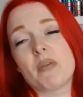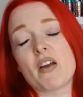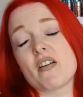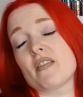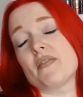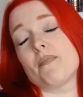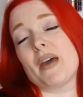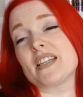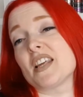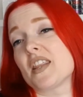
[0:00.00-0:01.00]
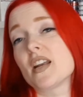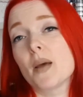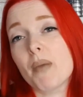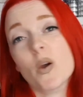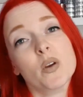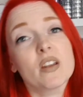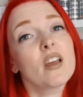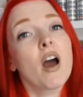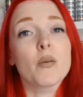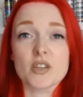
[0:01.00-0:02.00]
better uh, better than a poke in
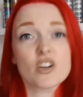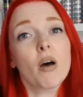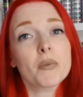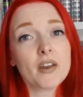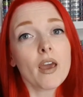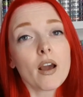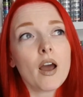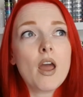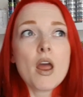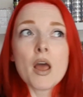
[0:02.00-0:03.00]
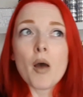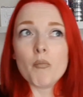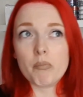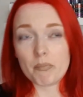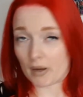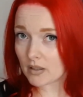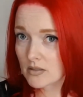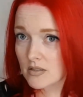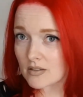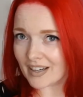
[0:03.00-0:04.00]
the eye with a sharp stick. But